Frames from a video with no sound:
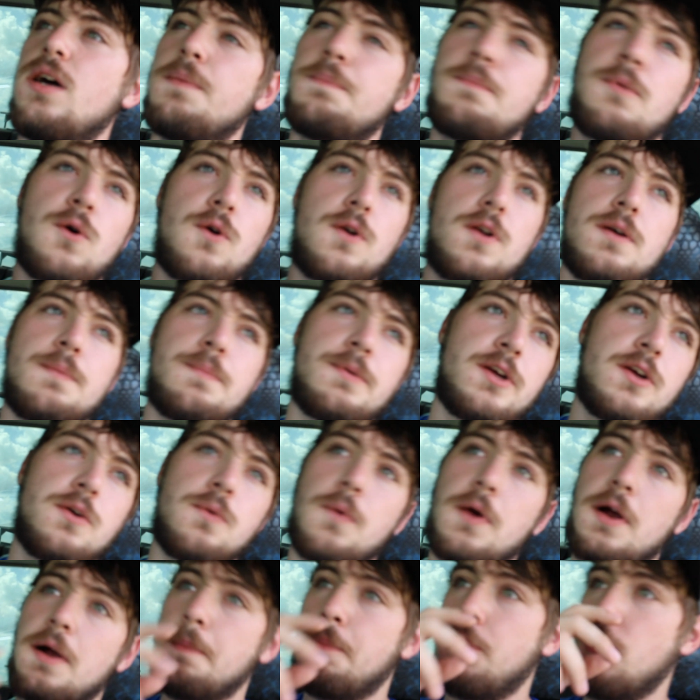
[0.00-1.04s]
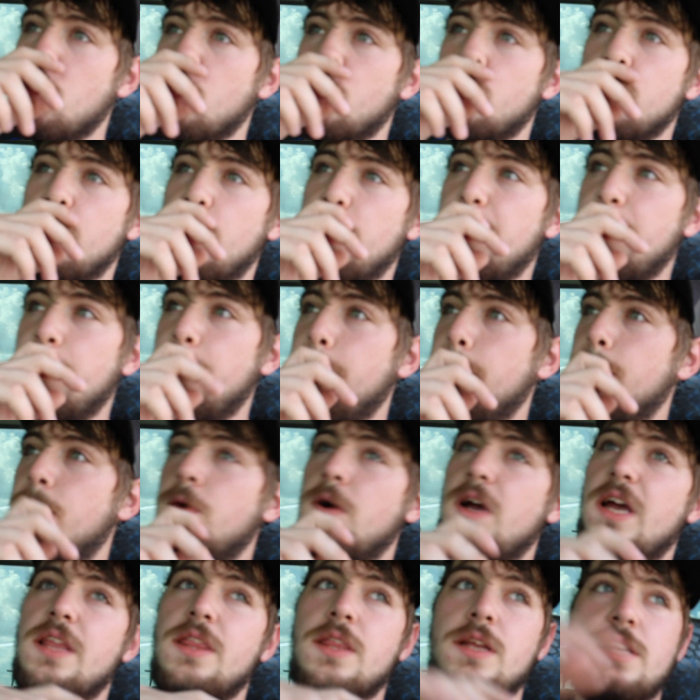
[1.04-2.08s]
Park up here where I'm parked right
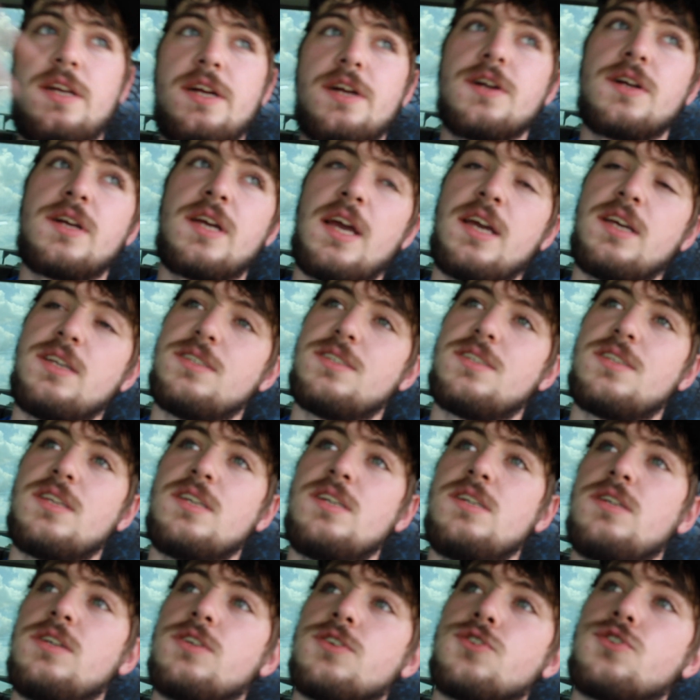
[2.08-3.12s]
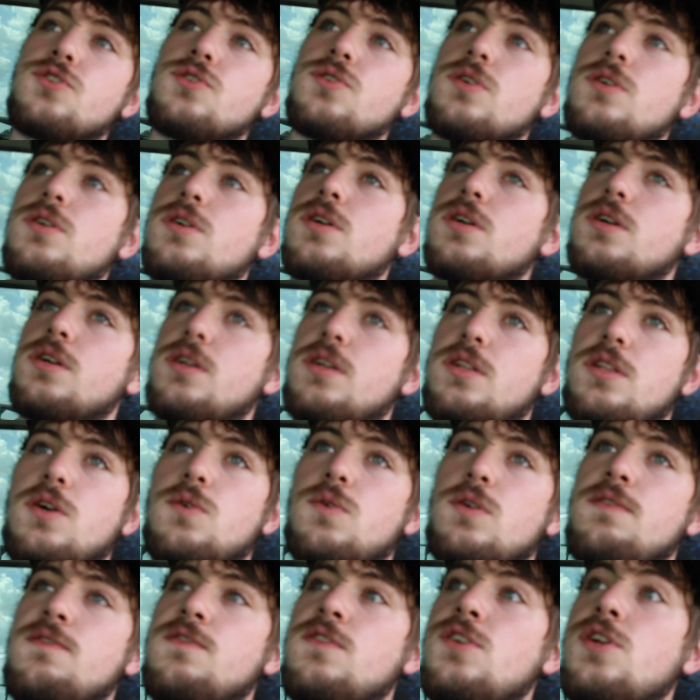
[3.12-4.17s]
now, and the deer can't see your truck,
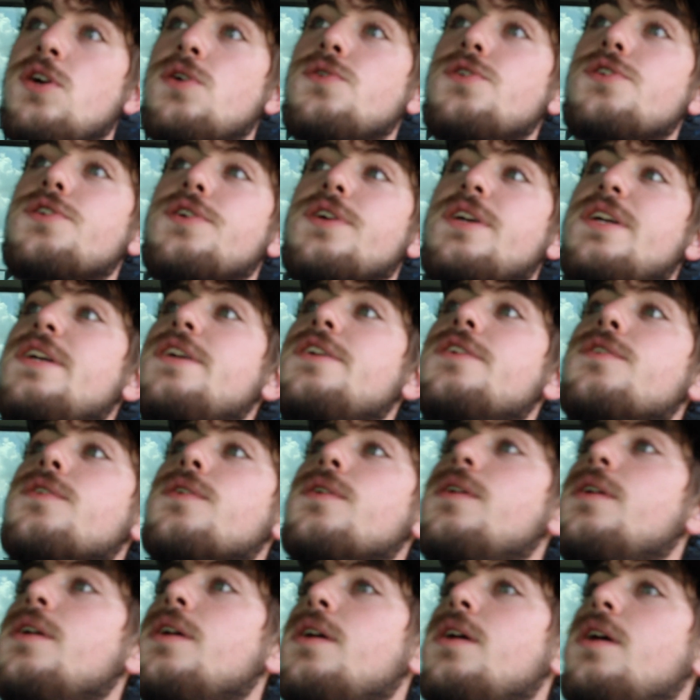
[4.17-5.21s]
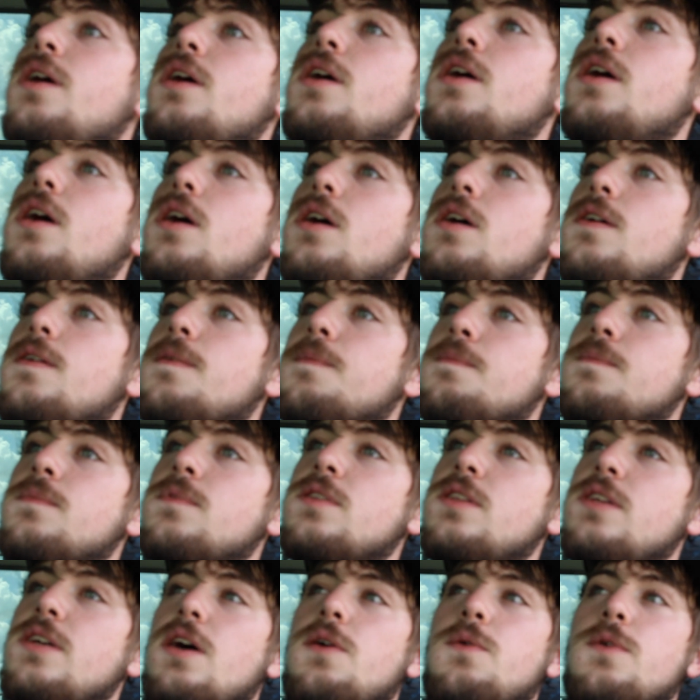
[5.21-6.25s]
don't even know you're here.
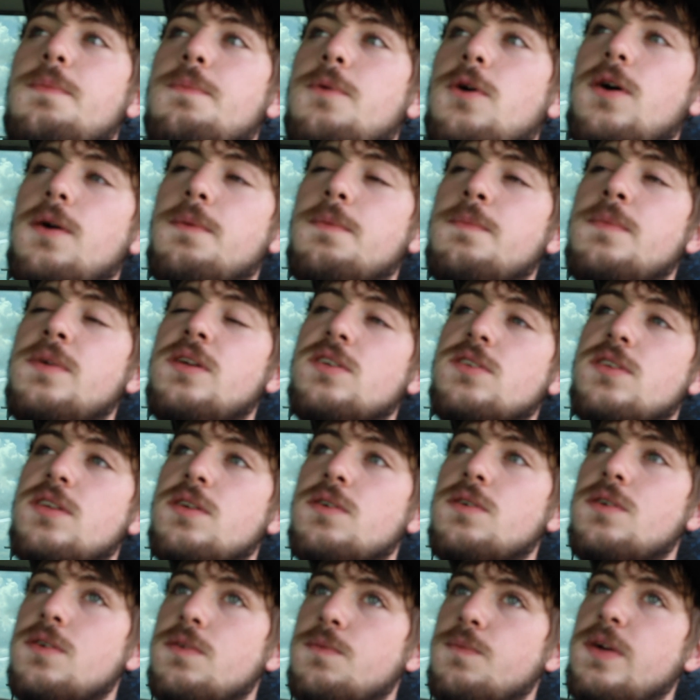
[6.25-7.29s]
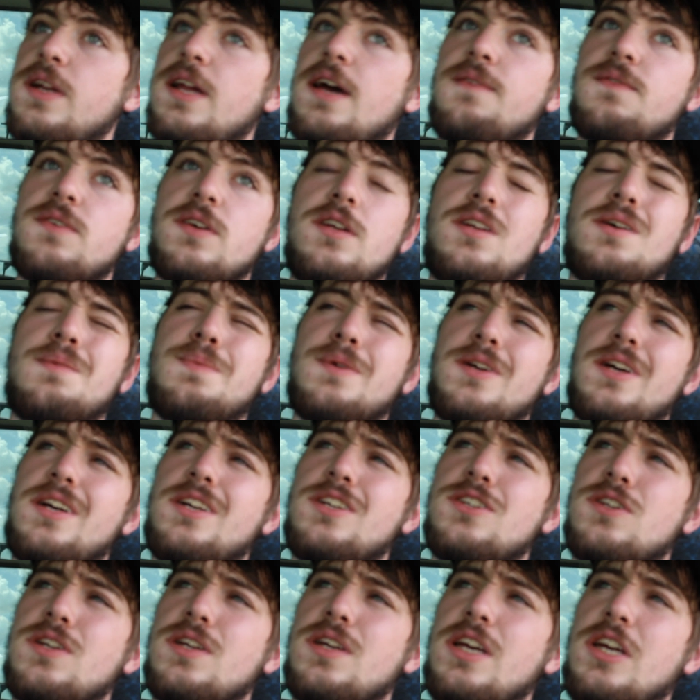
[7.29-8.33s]
The only problem is we'd have to get up
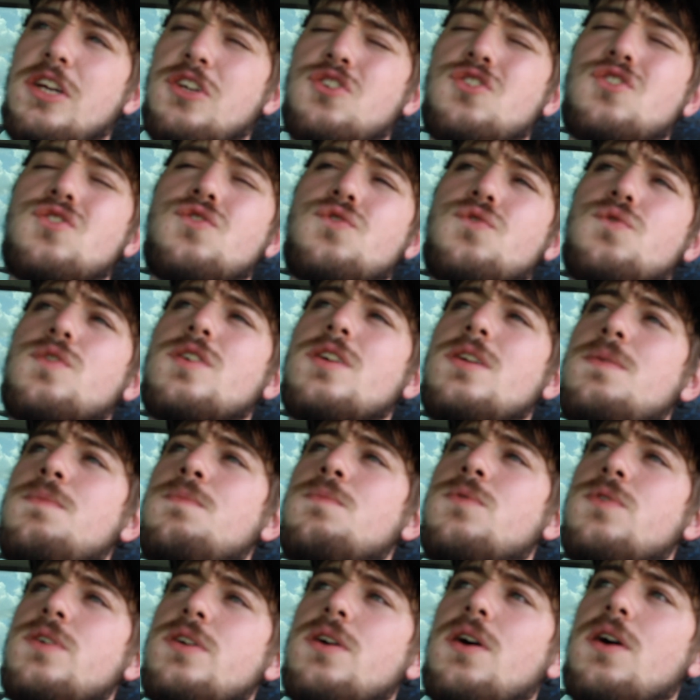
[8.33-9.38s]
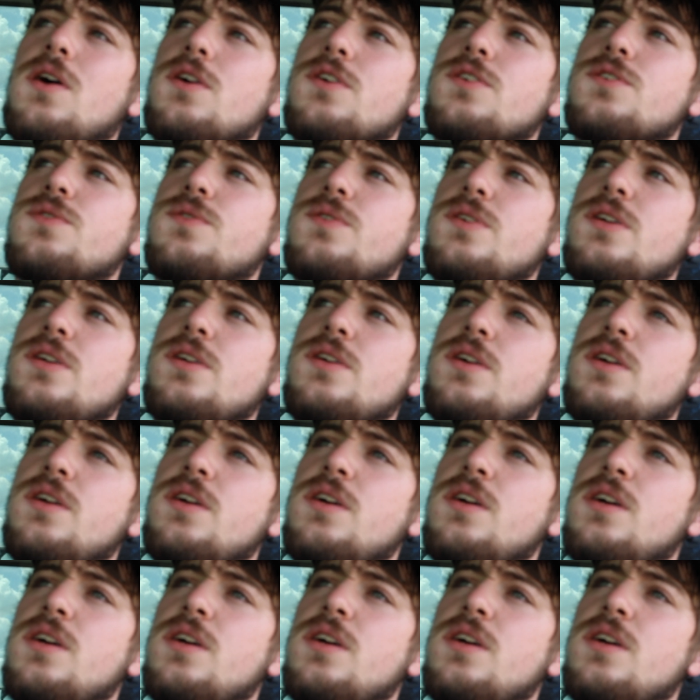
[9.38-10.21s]
extremely early